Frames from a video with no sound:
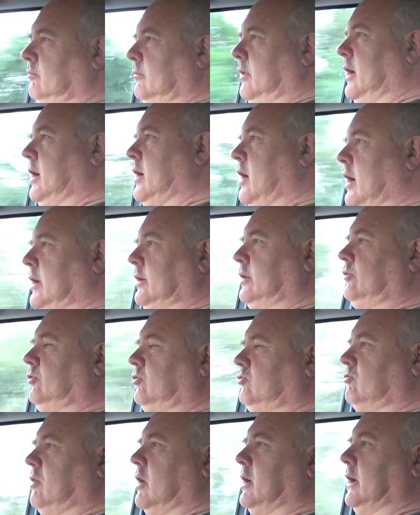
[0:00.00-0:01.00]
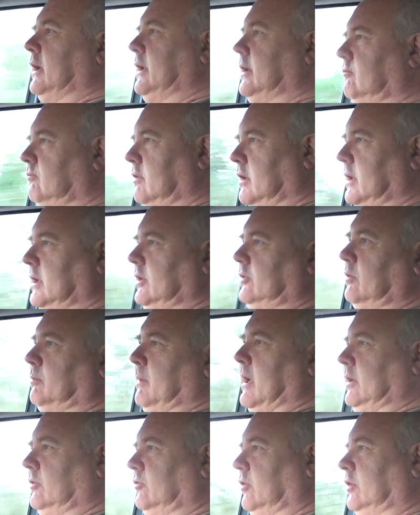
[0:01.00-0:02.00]
they're kind of struggling really to
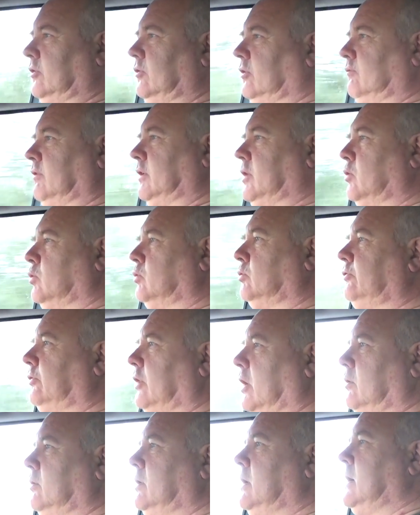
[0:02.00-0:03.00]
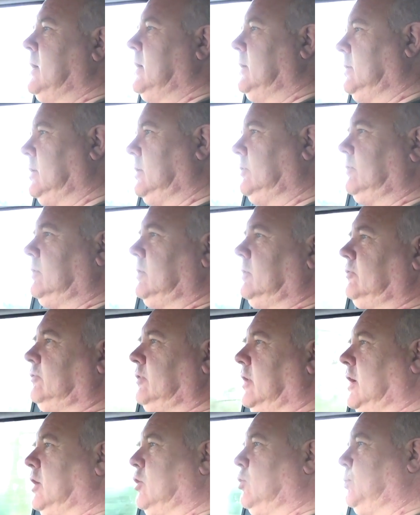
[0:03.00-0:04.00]
make sense of it all. So this is
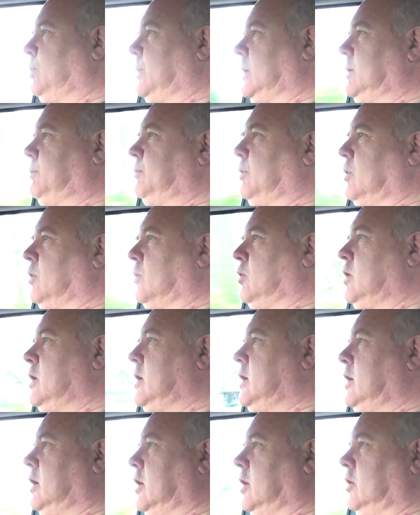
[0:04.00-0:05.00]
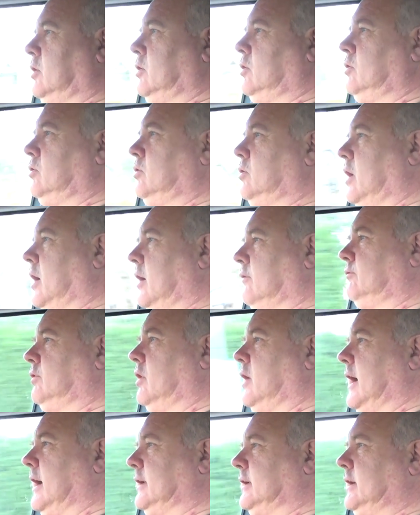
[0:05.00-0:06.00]
to help people who have
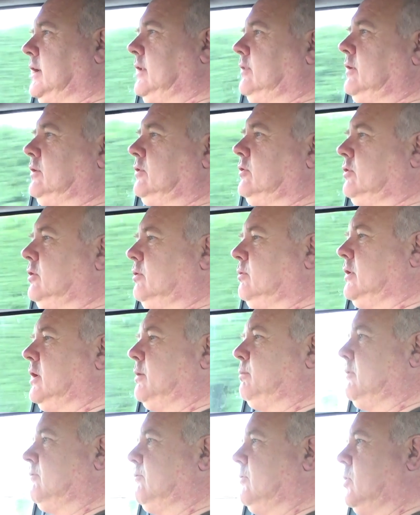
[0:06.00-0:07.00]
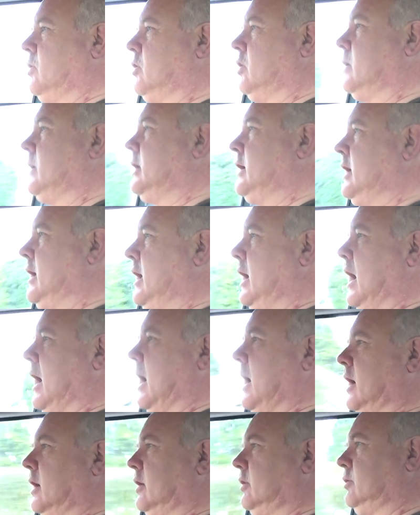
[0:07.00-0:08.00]
not had anything to do with it before,
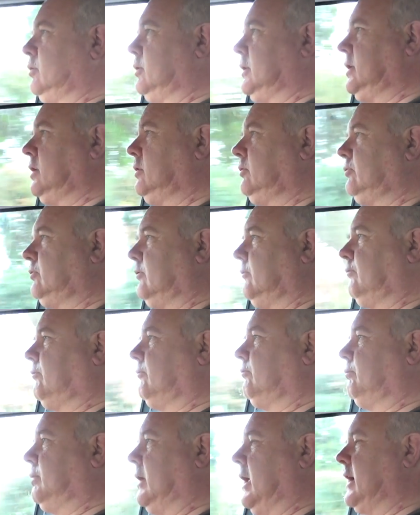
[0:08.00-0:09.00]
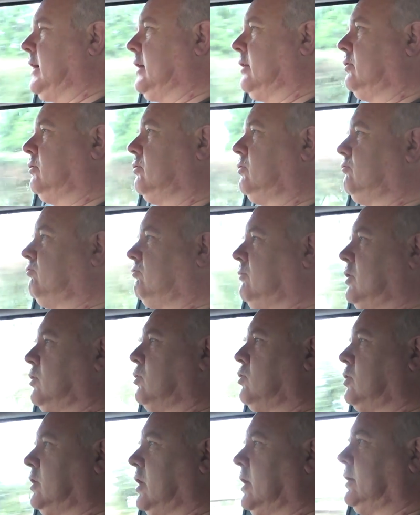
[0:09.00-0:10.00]
who are used to playing an ordinary
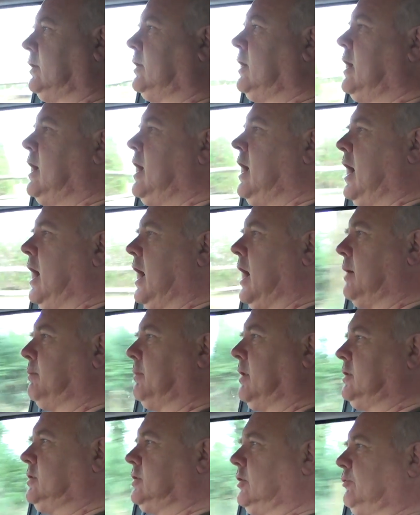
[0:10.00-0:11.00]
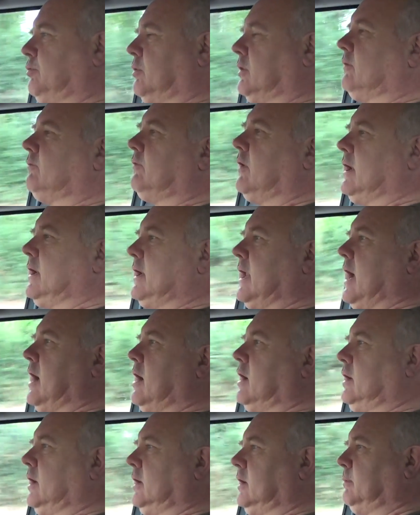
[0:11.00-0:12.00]
organ, and just want to find
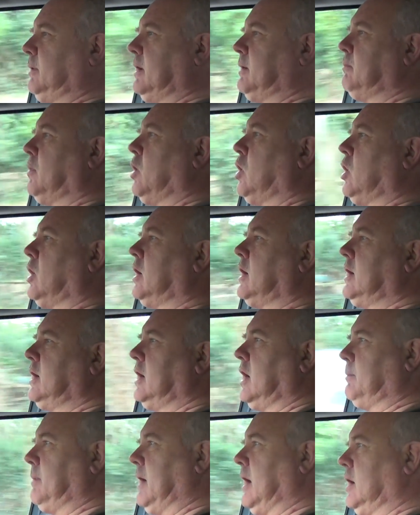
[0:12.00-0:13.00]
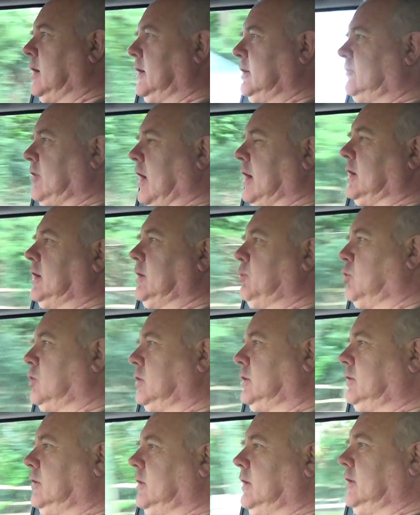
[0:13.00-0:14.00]
out a little bit more about exactly
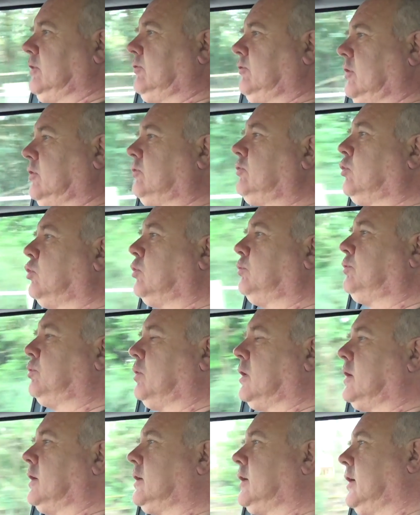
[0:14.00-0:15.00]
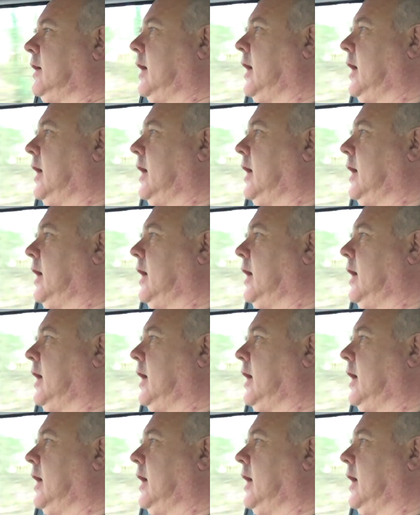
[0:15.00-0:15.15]
what is this Hauptwerk